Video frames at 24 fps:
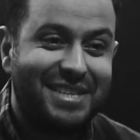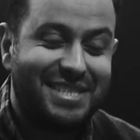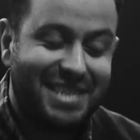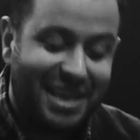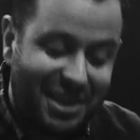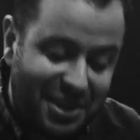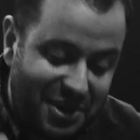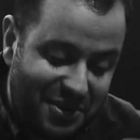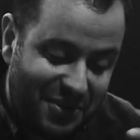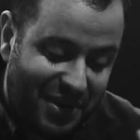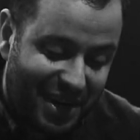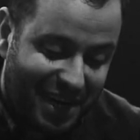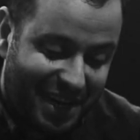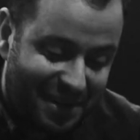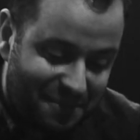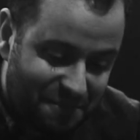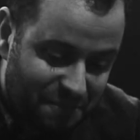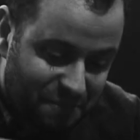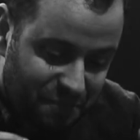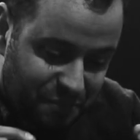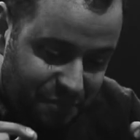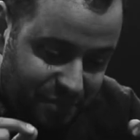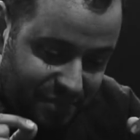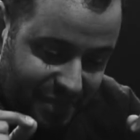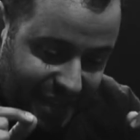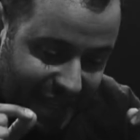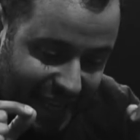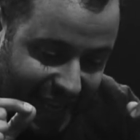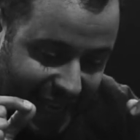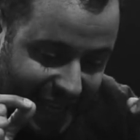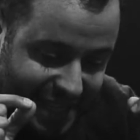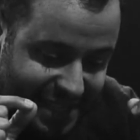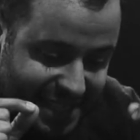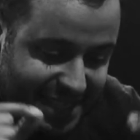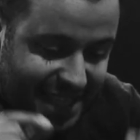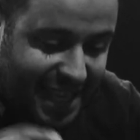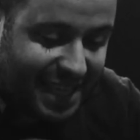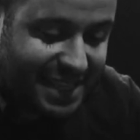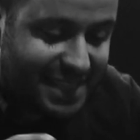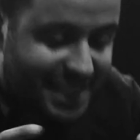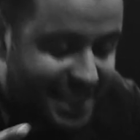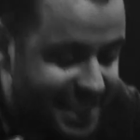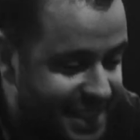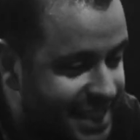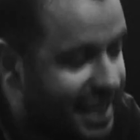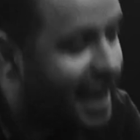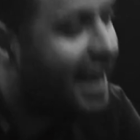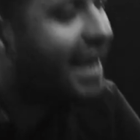I'll tell you what,
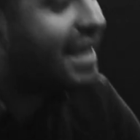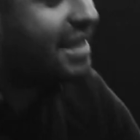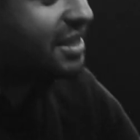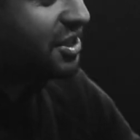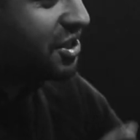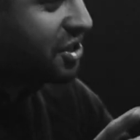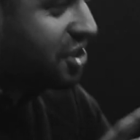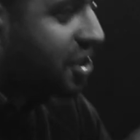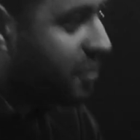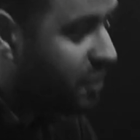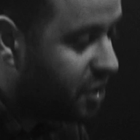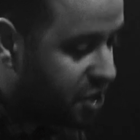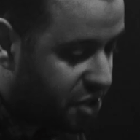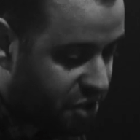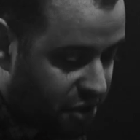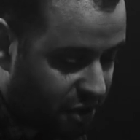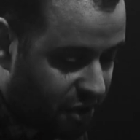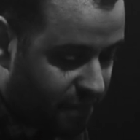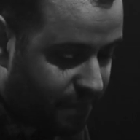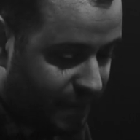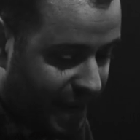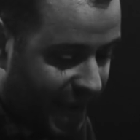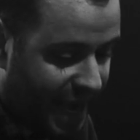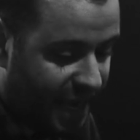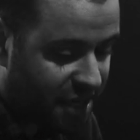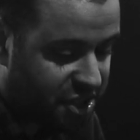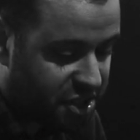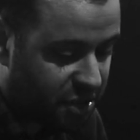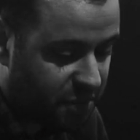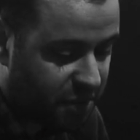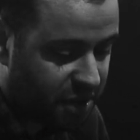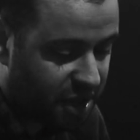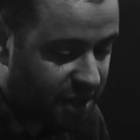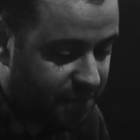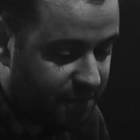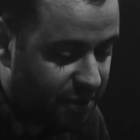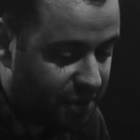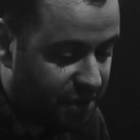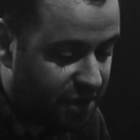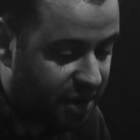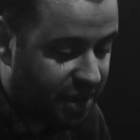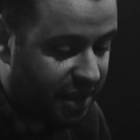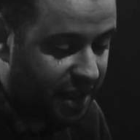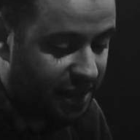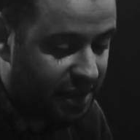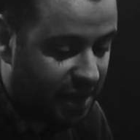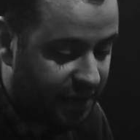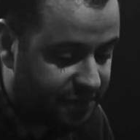it's nice to return back to a
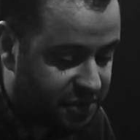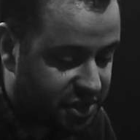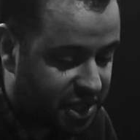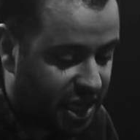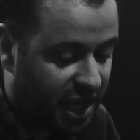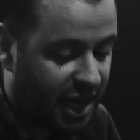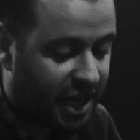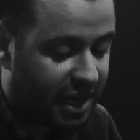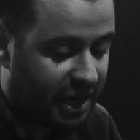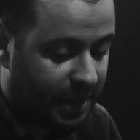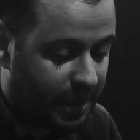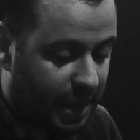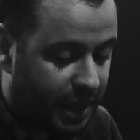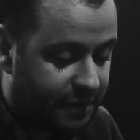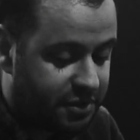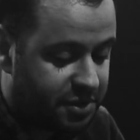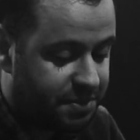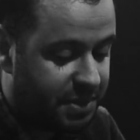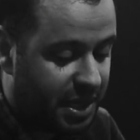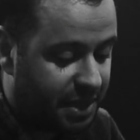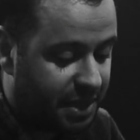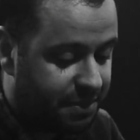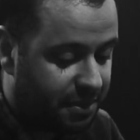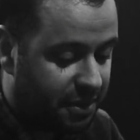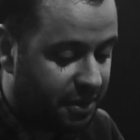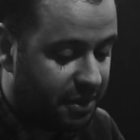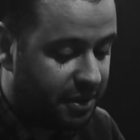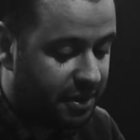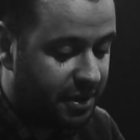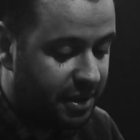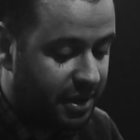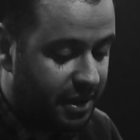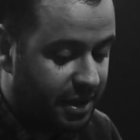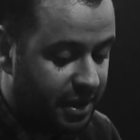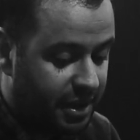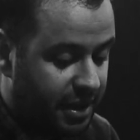community that loves God and loves people.